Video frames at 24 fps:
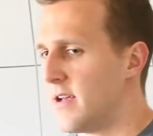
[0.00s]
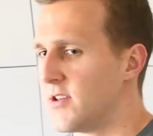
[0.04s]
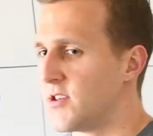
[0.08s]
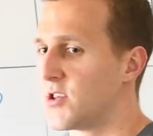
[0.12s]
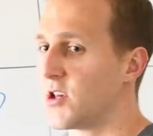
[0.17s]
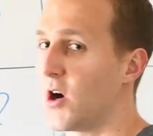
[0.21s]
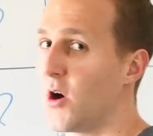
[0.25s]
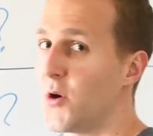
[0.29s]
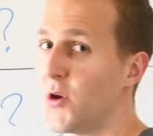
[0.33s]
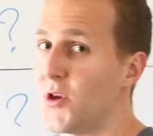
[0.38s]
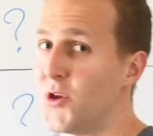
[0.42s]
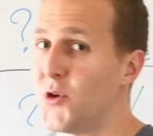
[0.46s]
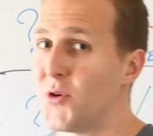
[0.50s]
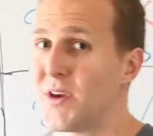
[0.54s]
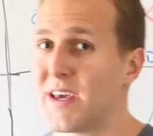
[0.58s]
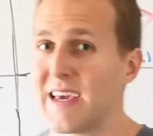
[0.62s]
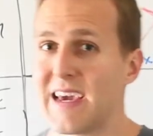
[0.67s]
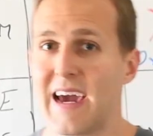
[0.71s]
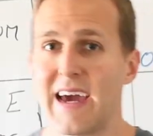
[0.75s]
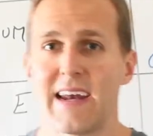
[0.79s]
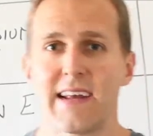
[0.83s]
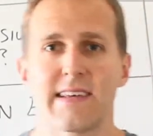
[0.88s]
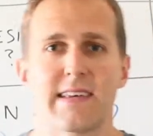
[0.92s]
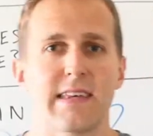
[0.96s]
So you can
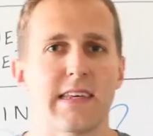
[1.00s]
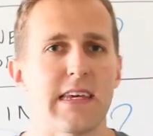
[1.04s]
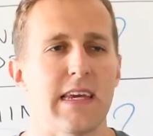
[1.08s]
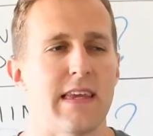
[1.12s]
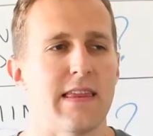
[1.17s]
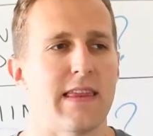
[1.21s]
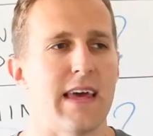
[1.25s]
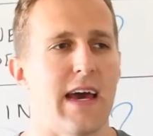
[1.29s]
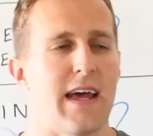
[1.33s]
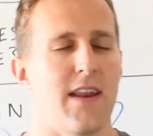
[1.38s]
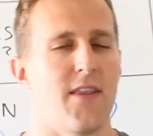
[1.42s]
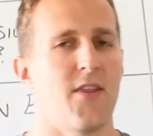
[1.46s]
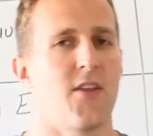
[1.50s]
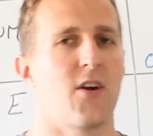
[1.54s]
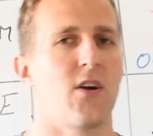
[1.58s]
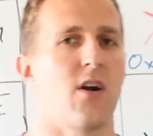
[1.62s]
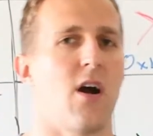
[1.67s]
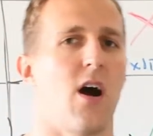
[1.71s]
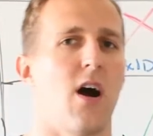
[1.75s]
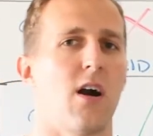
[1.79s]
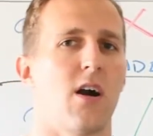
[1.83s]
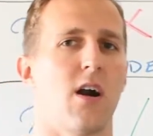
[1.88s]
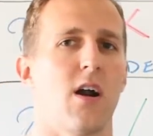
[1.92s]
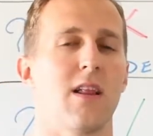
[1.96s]
kind of see that there
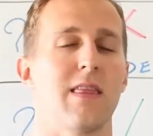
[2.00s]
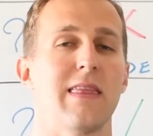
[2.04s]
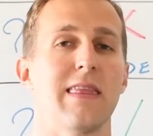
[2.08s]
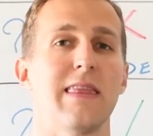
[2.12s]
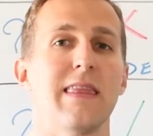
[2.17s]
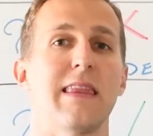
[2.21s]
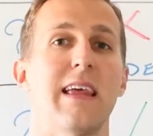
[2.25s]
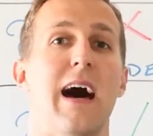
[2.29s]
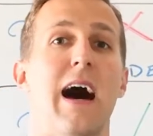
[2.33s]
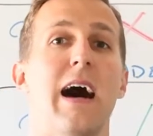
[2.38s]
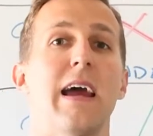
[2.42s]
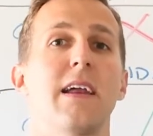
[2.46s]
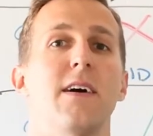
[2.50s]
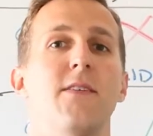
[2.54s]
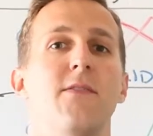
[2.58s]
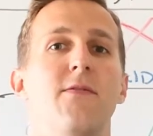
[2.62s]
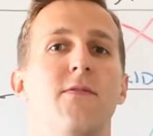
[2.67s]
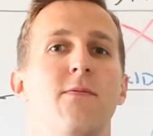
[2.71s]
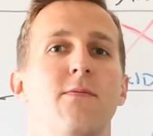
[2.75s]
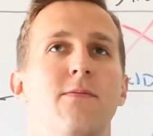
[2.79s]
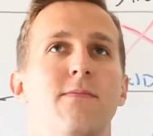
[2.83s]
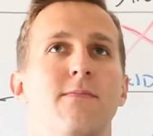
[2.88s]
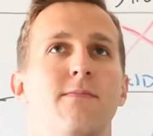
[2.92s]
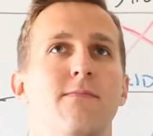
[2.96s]
are a lot
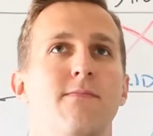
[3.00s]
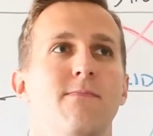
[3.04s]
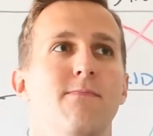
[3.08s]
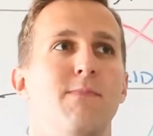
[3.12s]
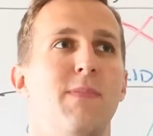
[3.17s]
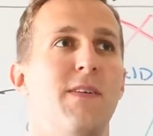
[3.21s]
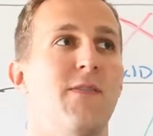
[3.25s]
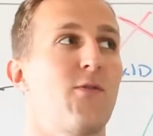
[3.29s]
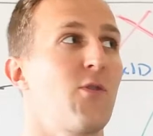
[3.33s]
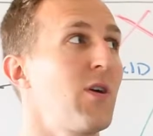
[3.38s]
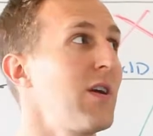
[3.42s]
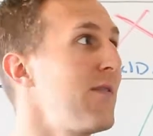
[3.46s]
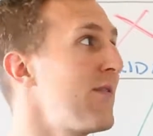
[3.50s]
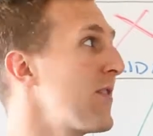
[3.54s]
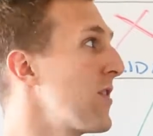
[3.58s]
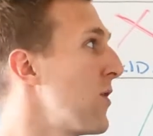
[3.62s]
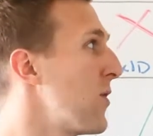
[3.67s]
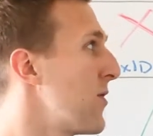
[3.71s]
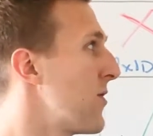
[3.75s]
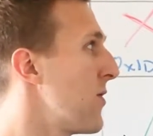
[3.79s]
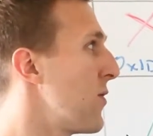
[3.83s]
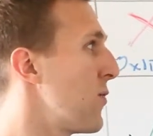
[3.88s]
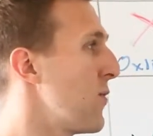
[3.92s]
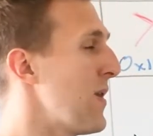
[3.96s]
of, before I even
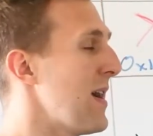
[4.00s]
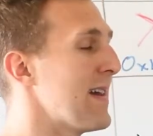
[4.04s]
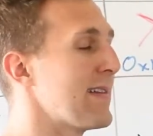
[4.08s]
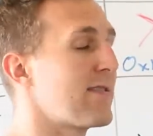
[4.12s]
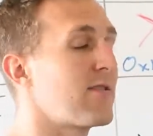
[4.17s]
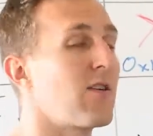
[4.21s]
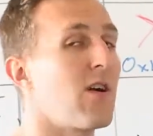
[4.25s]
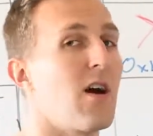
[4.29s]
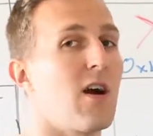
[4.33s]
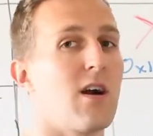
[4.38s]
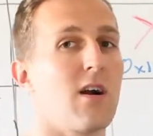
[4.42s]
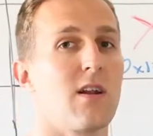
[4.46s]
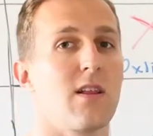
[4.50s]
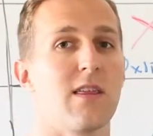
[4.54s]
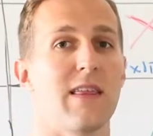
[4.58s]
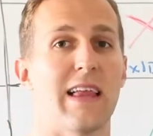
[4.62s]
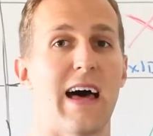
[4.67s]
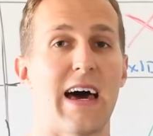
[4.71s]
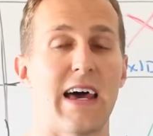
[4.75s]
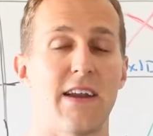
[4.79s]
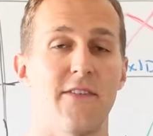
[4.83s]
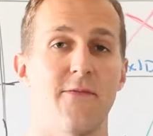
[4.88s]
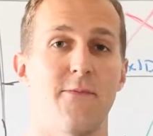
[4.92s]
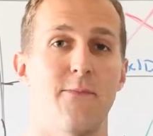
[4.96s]
go through the rest, there are a
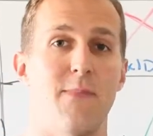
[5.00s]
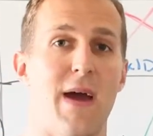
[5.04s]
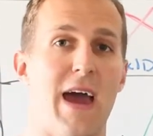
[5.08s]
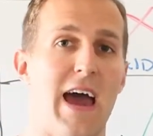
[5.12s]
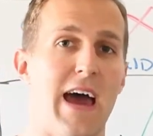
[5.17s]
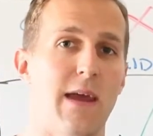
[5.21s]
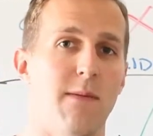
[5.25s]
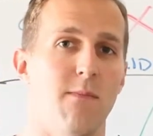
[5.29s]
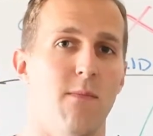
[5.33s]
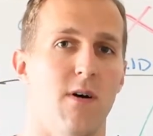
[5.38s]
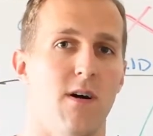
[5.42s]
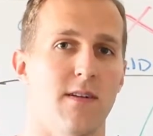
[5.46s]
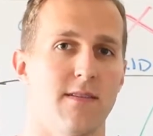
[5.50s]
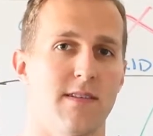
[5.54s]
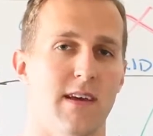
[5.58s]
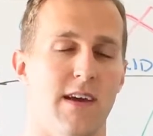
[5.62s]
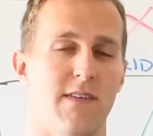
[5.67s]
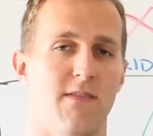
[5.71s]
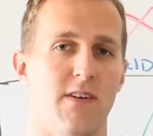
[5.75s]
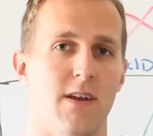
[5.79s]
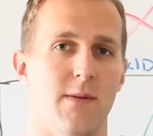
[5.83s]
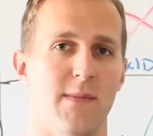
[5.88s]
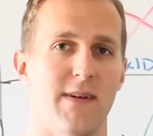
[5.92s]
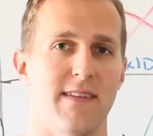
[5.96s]
lot of bad
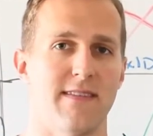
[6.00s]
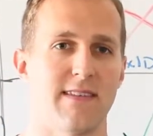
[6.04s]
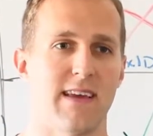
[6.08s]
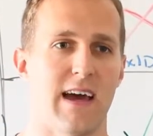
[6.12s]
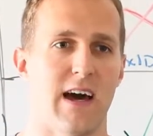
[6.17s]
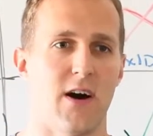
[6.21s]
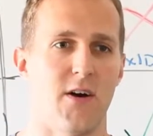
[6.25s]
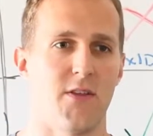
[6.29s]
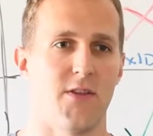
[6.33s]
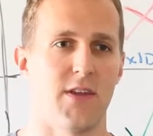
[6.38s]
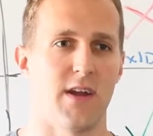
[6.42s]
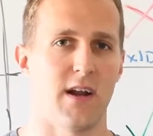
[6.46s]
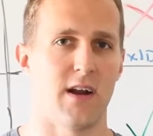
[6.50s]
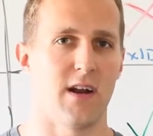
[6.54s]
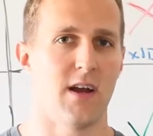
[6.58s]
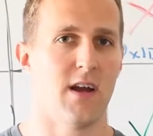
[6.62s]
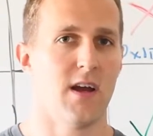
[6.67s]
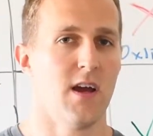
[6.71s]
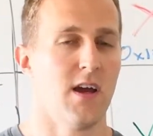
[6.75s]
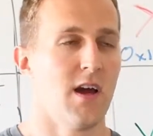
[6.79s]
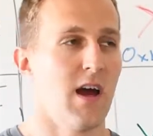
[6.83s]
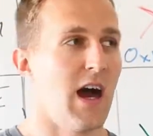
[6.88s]
multivitamins out there.